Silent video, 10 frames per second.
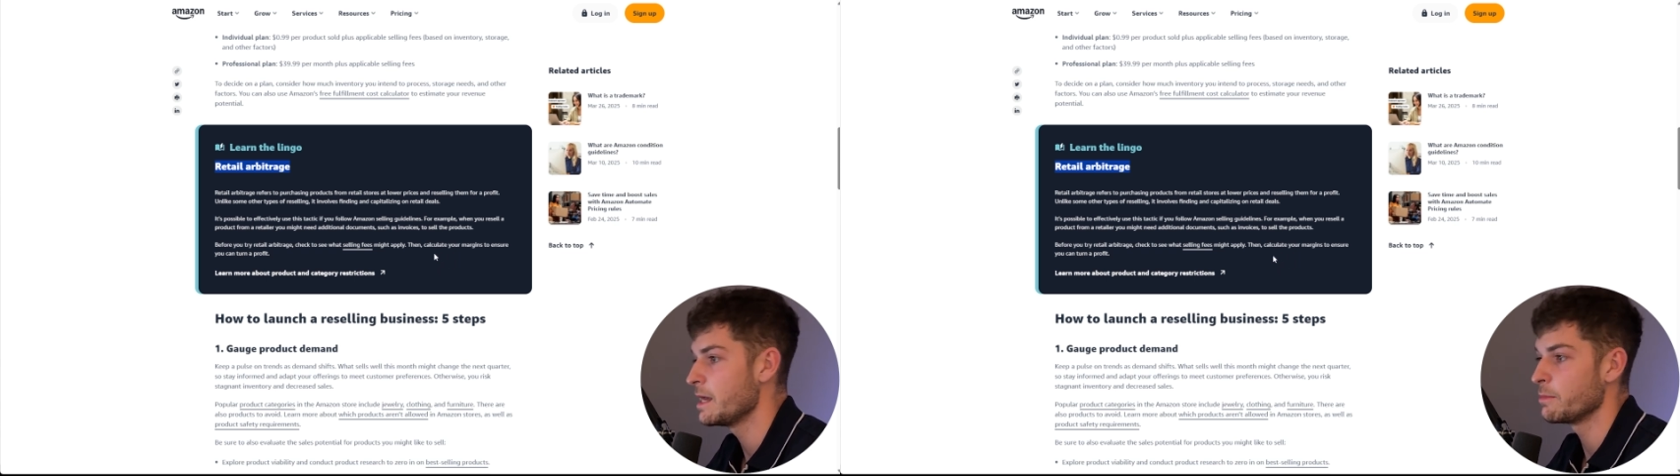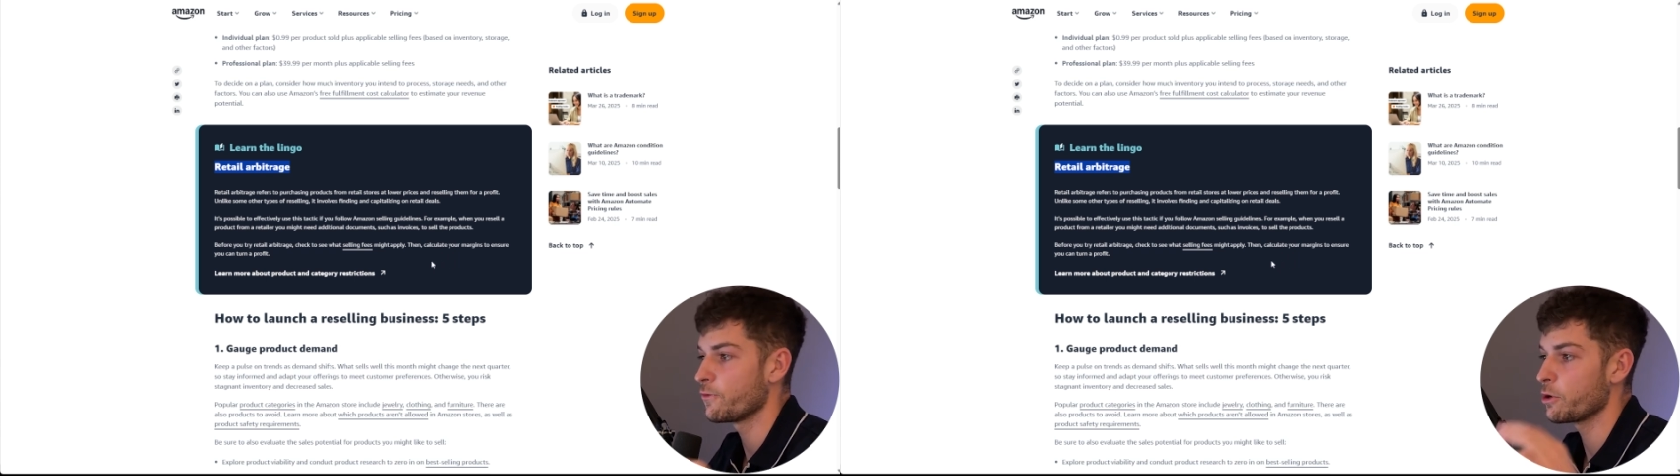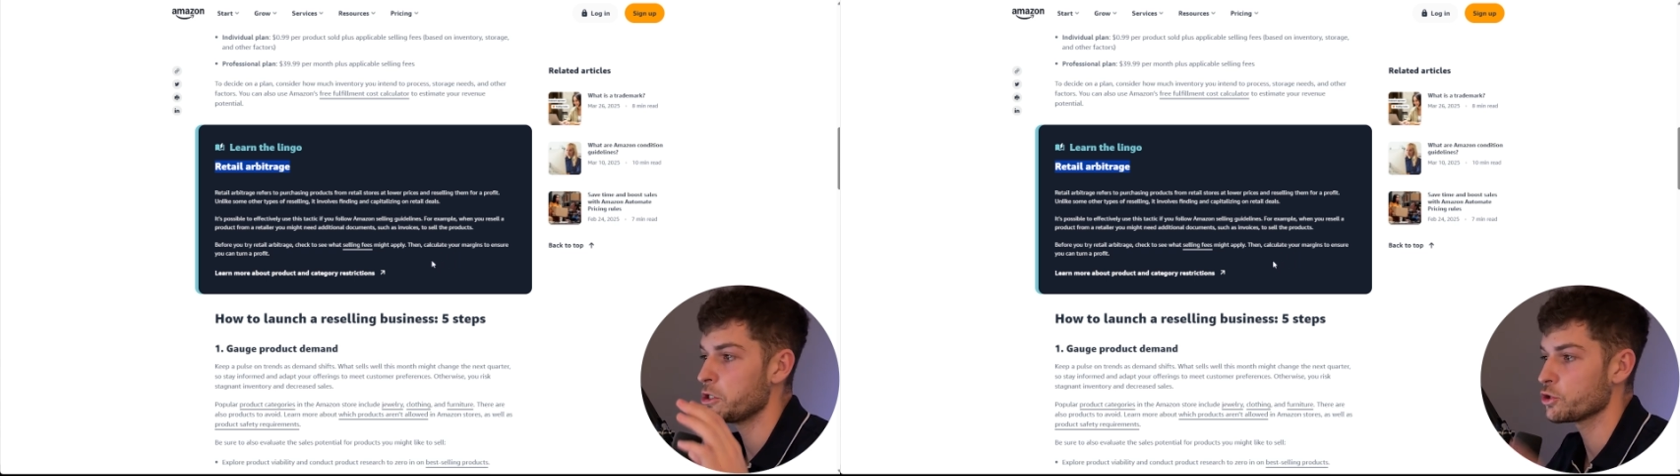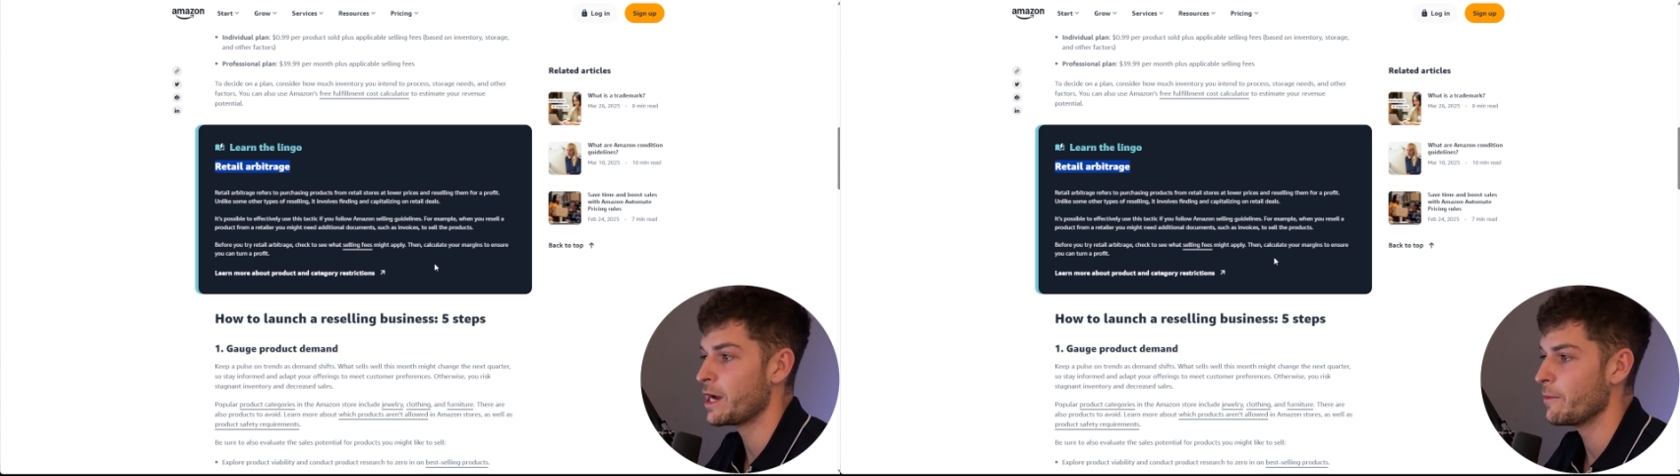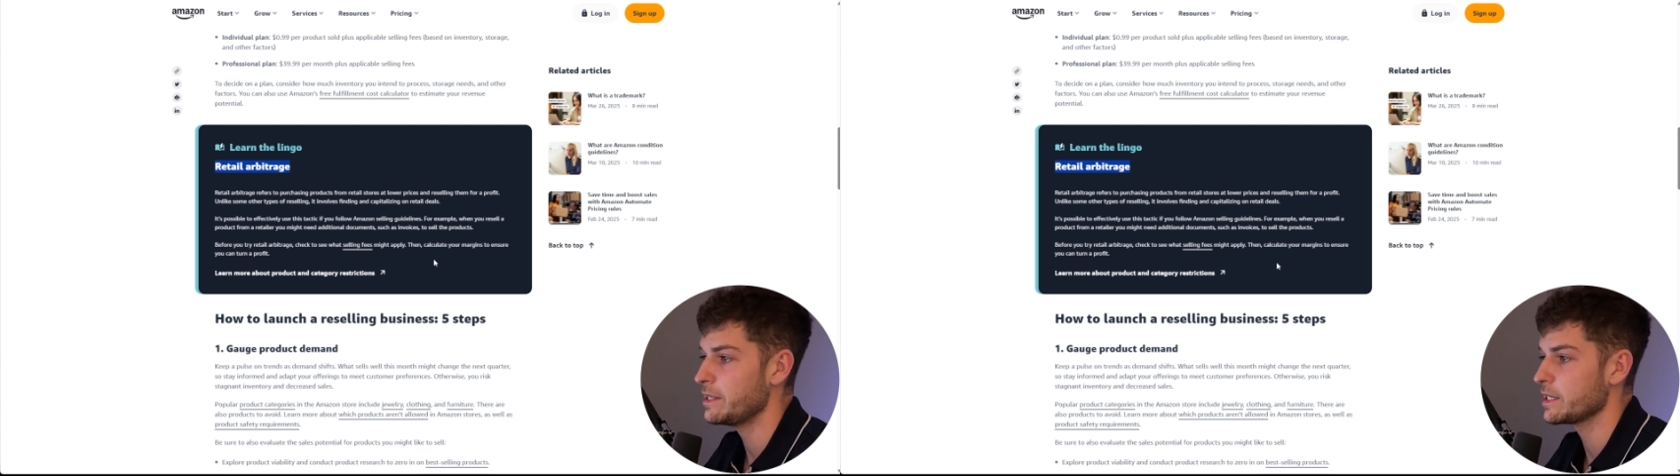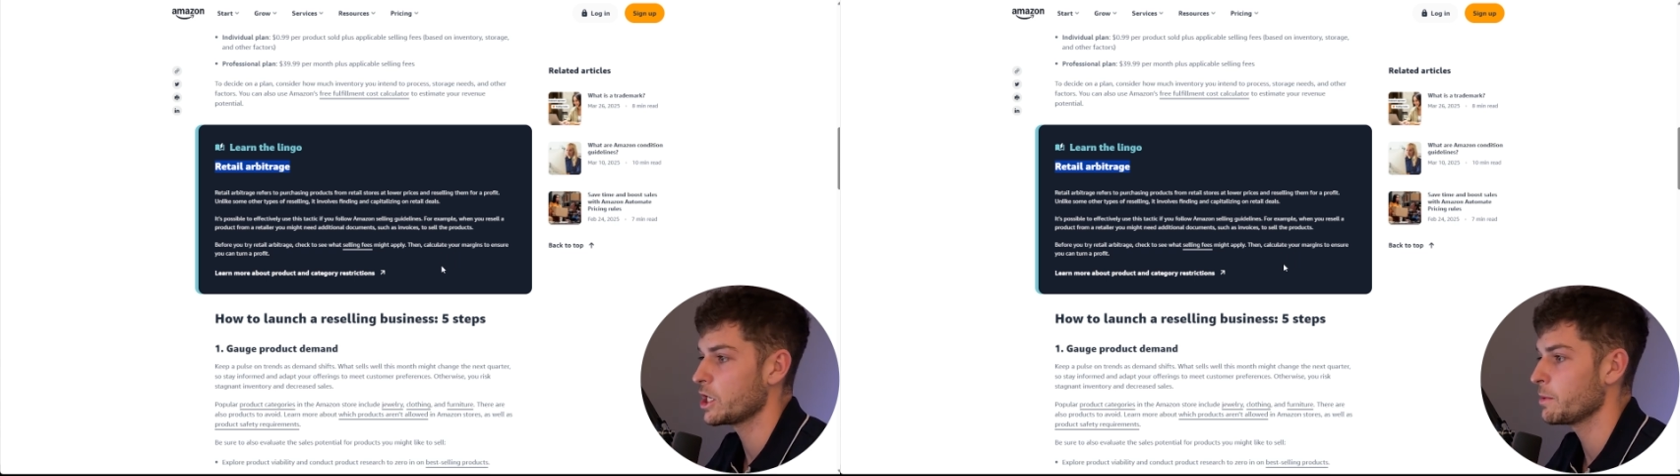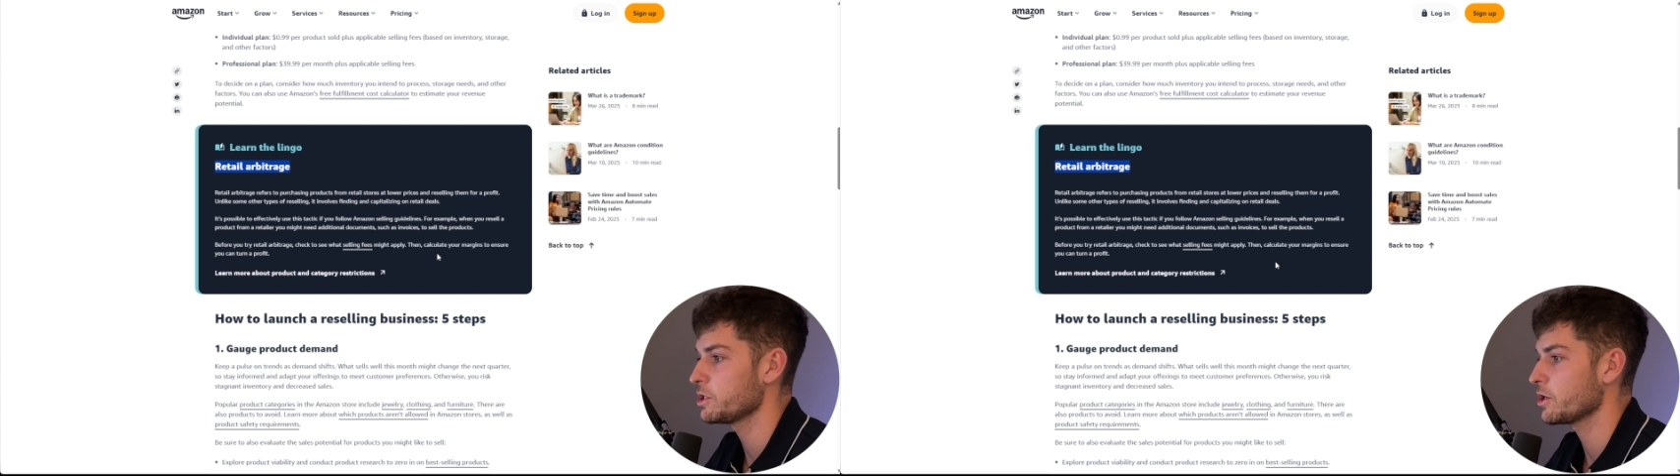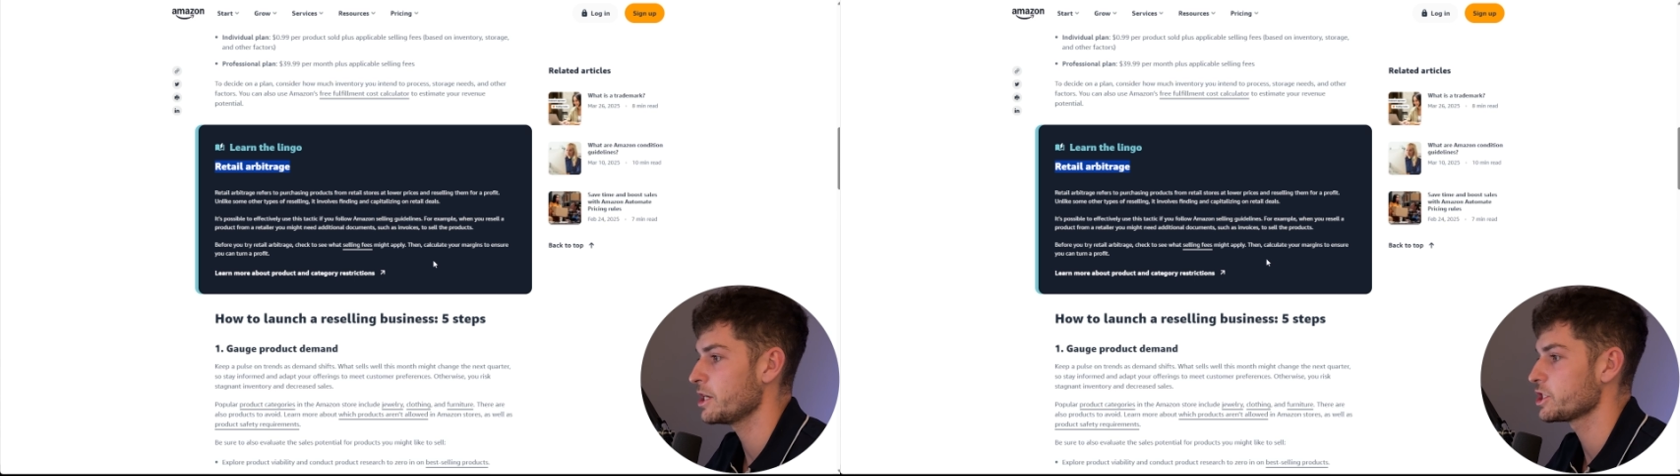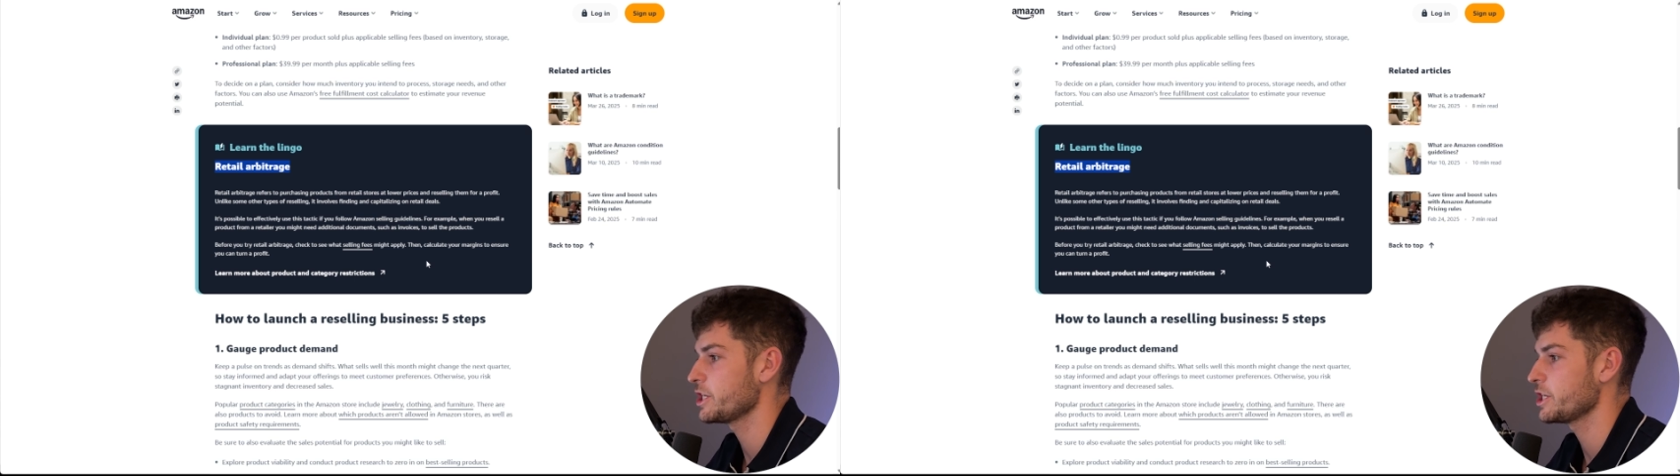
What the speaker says: Before you try retail arbitrage,